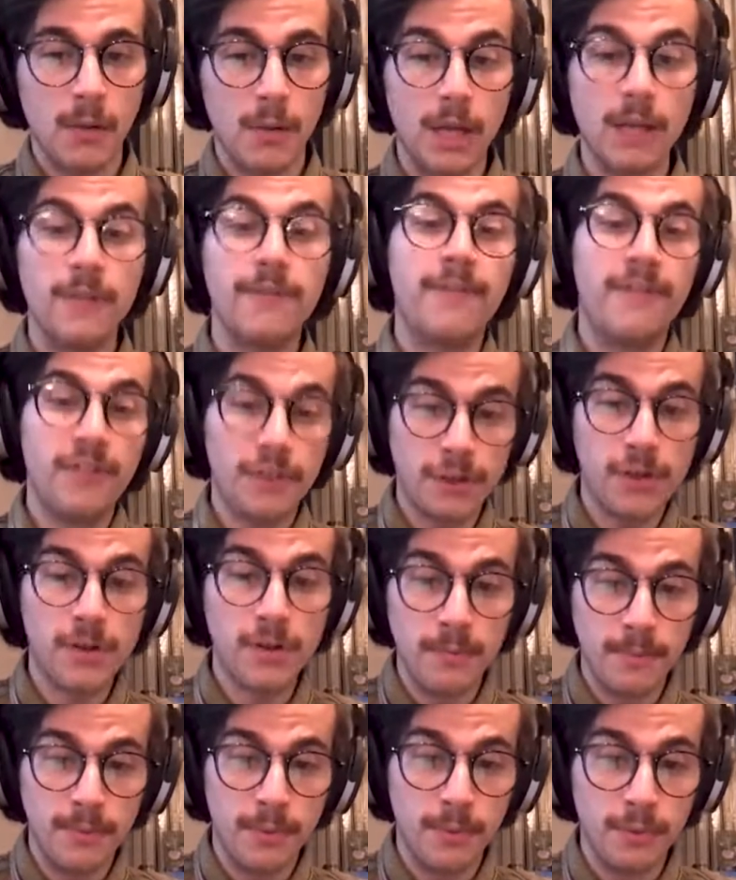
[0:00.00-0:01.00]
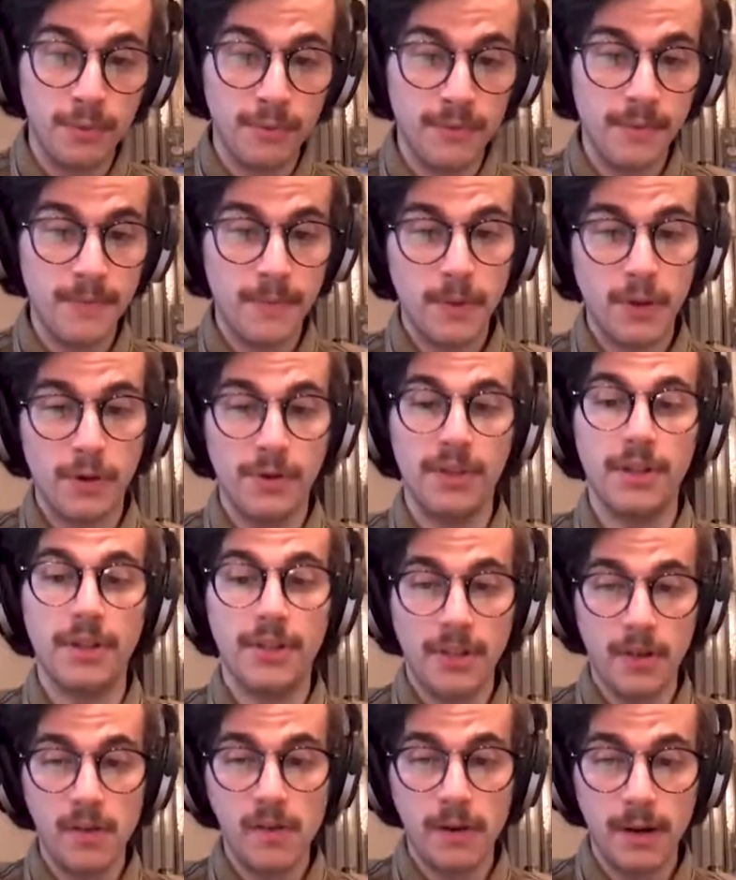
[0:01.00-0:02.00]
We can further improve on the
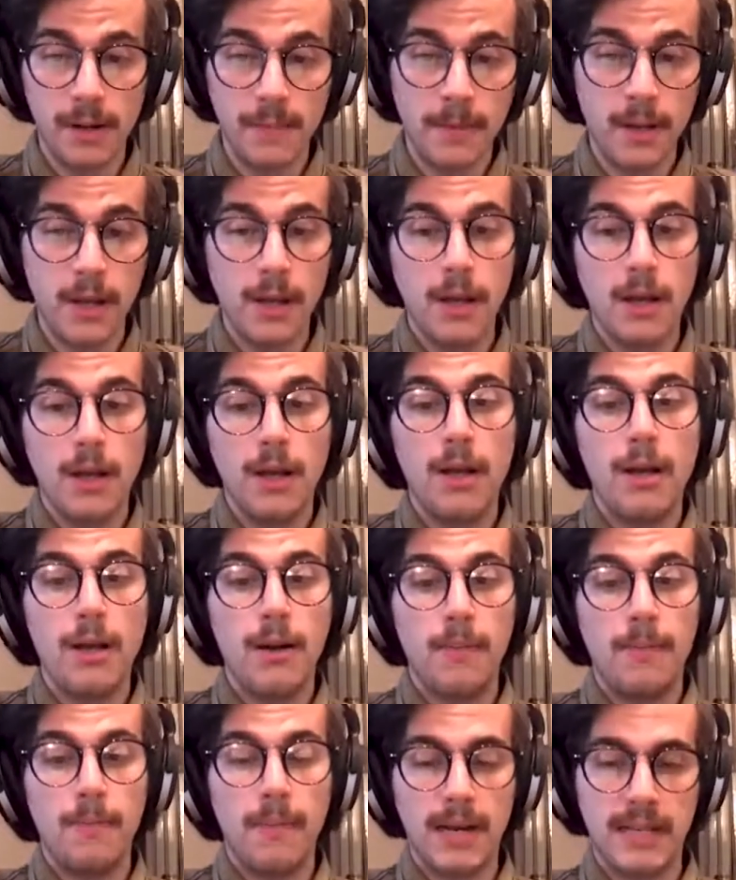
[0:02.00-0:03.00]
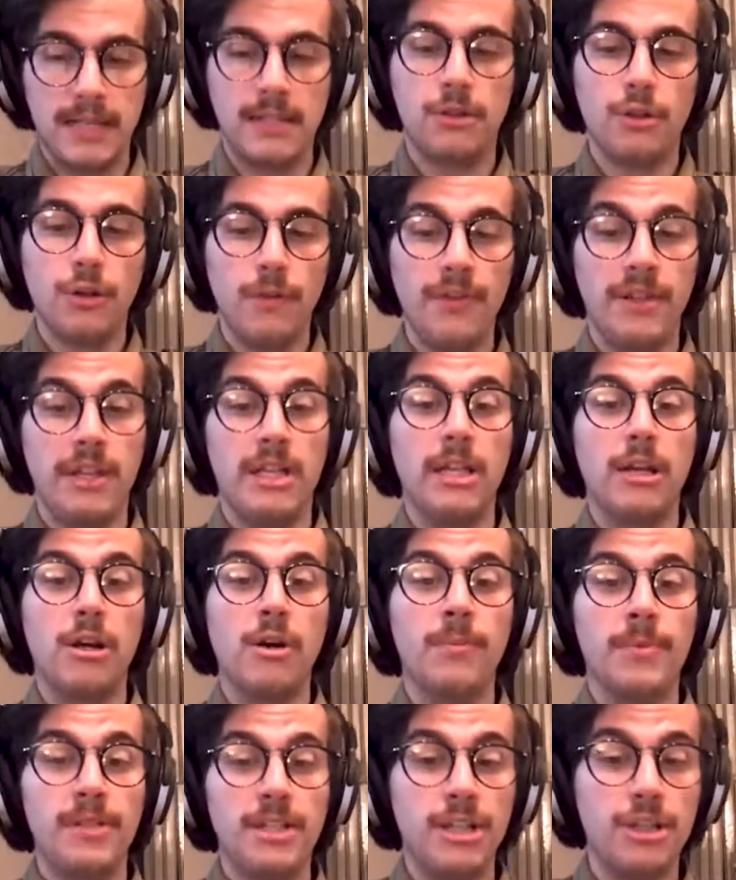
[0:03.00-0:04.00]
theorem by solving the
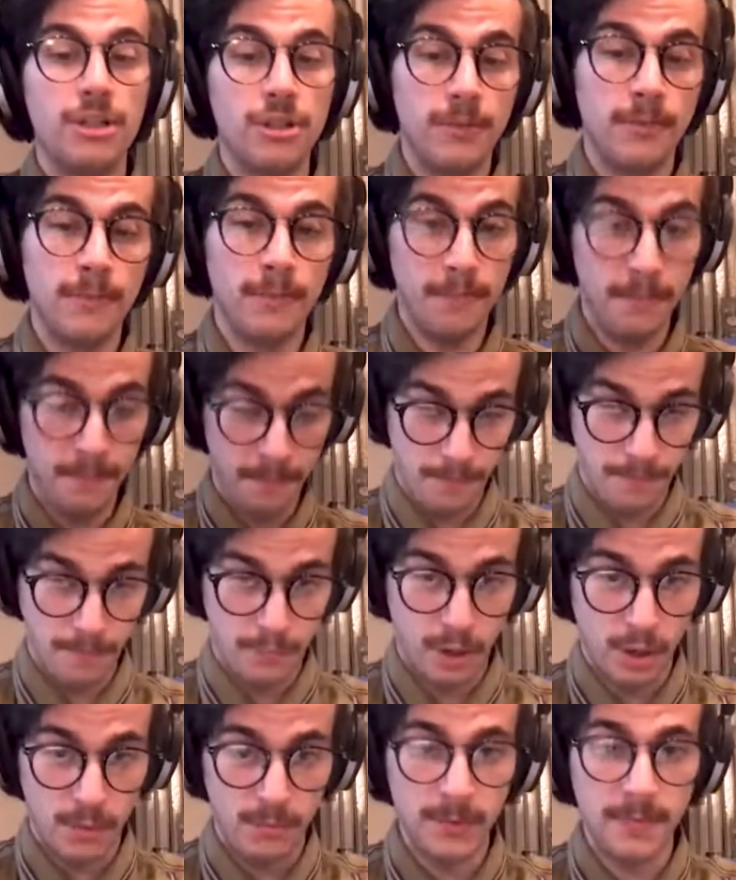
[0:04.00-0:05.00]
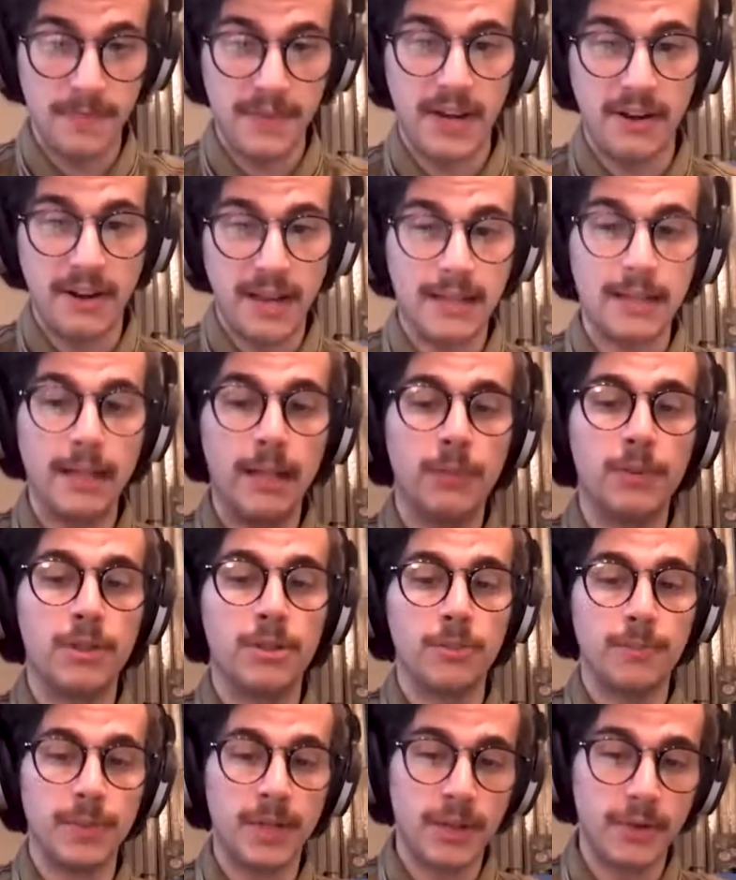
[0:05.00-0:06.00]
decomposition problem directly with
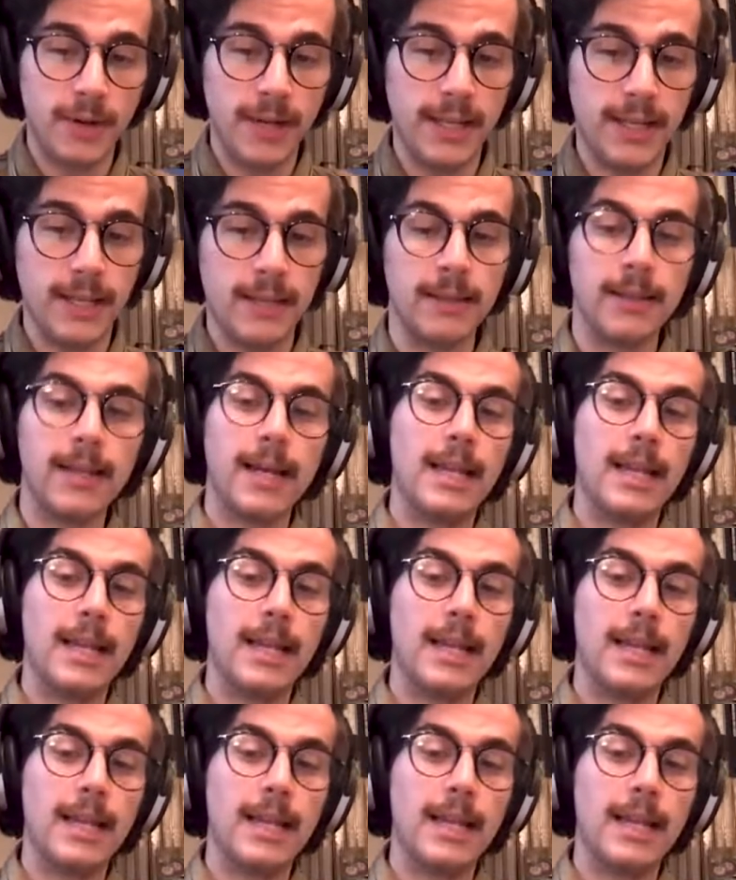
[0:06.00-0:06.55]
supergradient.